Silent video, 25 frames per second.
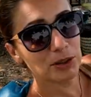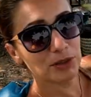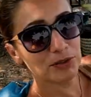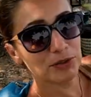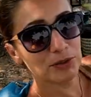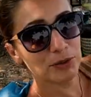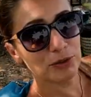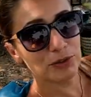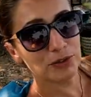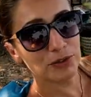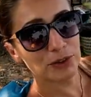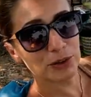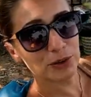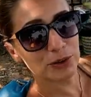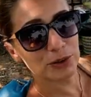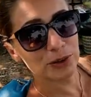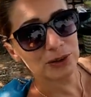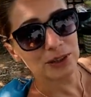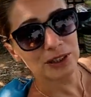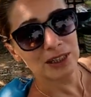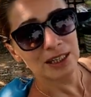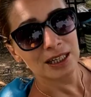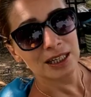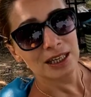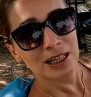beautiful view
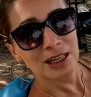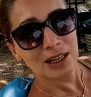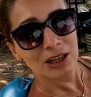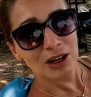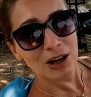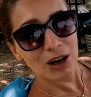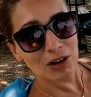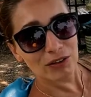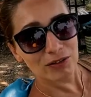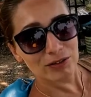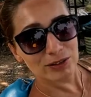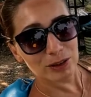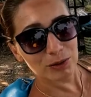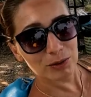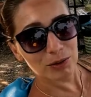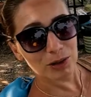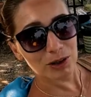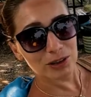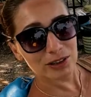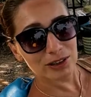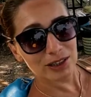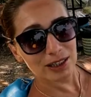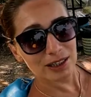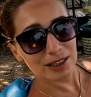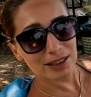of the
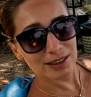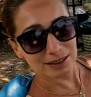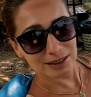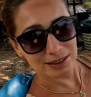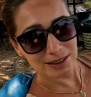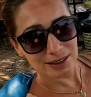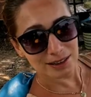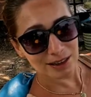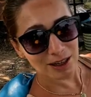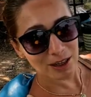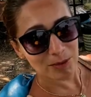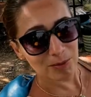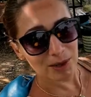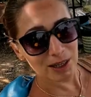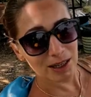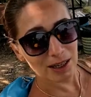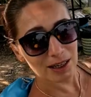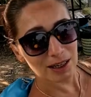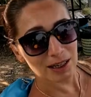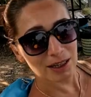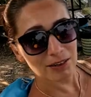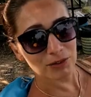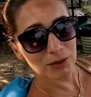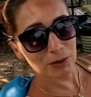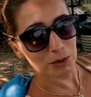water. Come
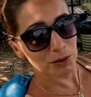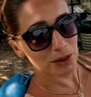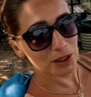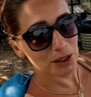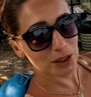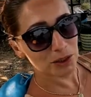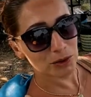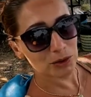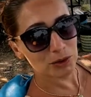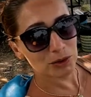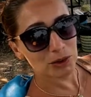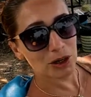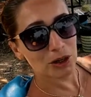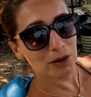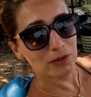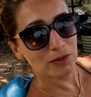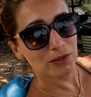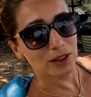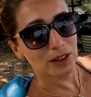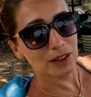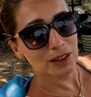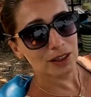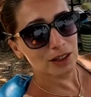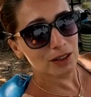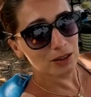here. If you want a good
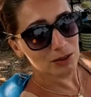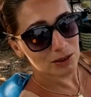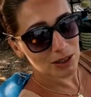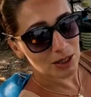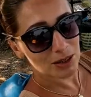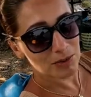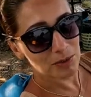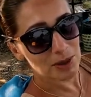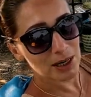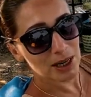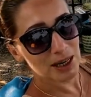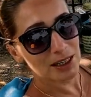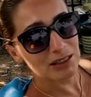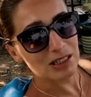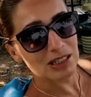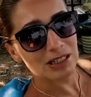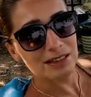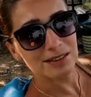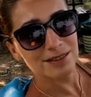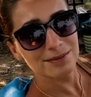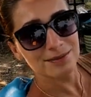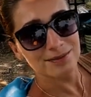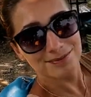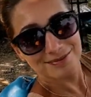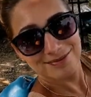coffee, go somewhere
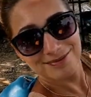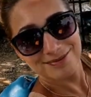else.